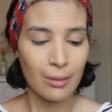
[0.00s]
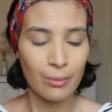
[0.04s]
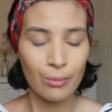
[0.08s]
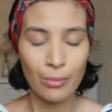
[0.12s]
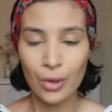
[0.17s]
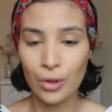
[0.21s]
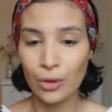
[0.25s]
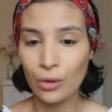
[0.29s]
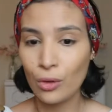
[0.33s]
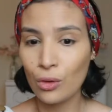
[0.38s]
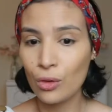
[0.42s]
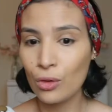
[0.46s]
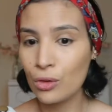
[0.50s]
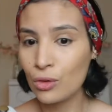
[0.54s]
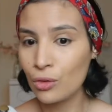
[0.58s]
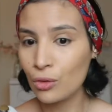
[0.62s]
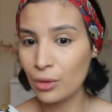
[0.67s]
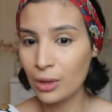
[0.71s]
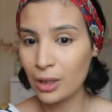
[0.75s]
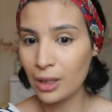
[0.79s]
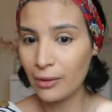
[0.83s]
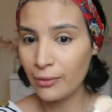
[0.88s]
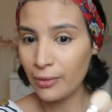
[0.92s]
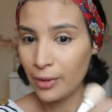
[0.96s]
but
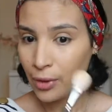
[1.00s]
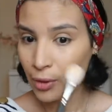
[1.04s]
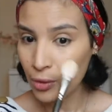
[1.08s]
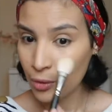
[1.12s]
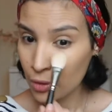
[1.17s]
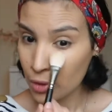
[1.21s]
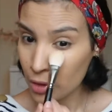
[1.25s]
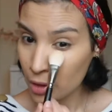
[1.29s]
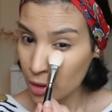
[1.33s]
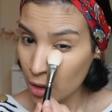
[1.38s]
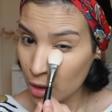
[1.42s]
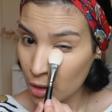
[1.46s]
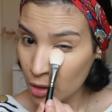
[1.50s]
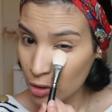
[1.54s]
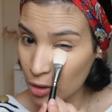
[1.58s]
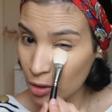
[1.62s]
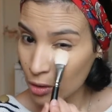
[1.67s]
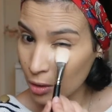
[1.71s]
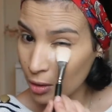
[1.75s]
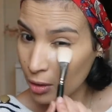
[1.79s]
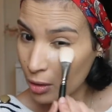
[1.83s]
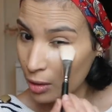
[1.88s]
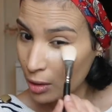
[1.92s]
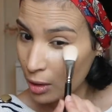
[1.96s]
also giving you
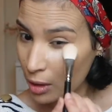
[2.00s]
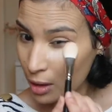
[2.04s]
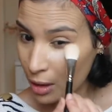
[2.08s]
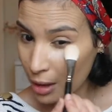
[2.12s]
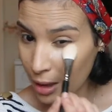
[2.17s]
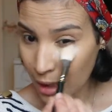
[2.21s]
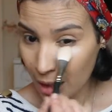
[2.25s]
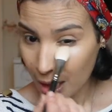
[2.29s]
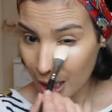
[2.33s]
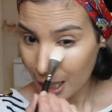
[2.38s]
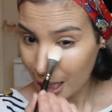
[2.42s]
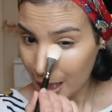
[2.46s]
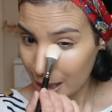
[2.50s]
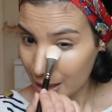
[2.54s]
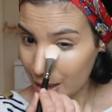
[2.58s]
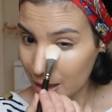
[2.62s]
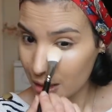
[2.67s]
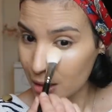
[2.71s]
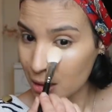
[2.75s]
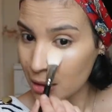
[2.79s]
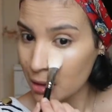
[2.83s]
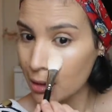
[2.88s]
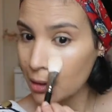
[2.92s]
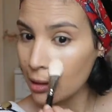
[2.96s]
such a
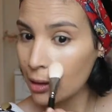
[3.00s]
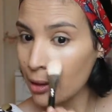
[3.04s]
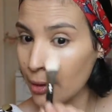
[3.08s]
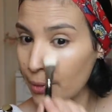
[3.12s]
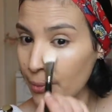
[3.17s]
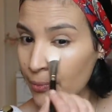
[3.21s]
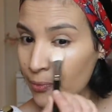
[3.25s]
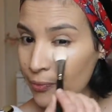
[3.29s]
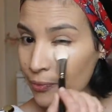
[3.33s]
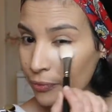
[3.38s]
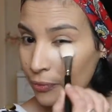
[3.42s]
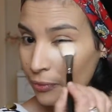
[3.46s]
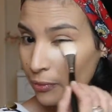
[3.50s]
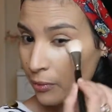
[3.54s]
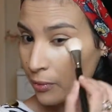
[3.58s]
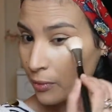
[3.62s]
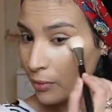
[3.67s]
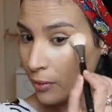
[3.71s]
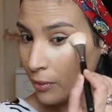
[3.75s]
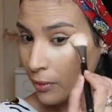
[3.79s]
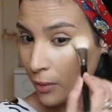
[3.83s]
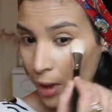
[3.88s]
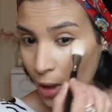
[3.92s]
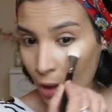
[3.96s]
nice
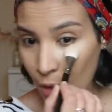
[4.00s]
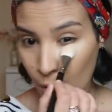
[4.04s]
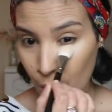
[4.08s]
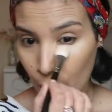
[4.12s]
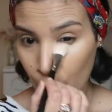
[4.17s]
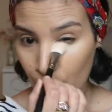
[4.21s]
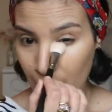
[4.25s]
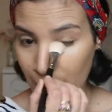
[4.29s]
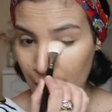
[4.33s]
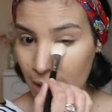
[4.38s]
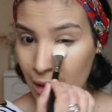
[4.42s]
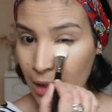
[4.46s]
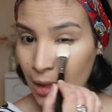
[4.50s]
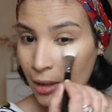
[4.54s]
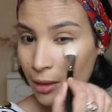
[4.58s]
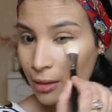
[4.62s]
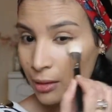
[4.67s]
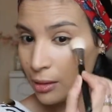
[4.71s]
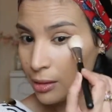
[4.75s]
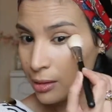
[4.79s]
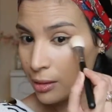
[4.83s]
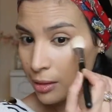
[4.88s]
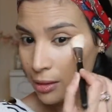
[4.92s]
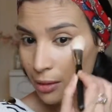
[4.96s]

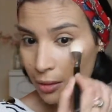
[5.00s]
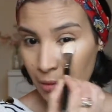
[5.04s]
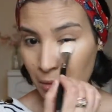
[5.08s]
radiant